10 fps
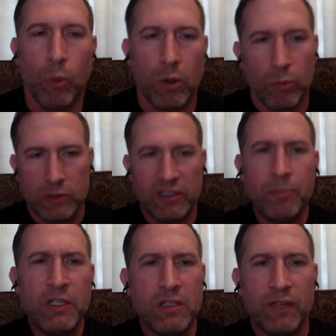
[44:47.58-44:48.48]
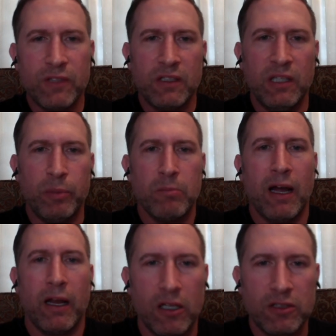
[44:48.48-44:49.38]
Well, something you have to keep in
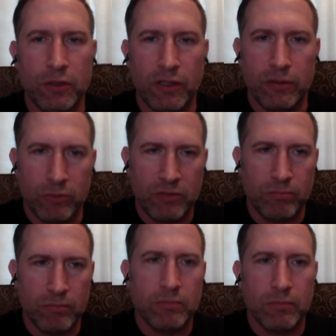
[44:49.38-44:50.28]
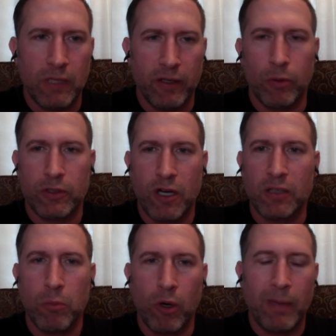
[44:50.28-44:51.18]
mind also, I know we're
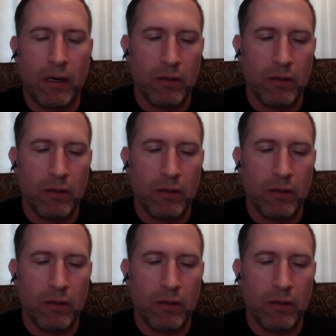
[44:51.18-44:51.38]
talking more about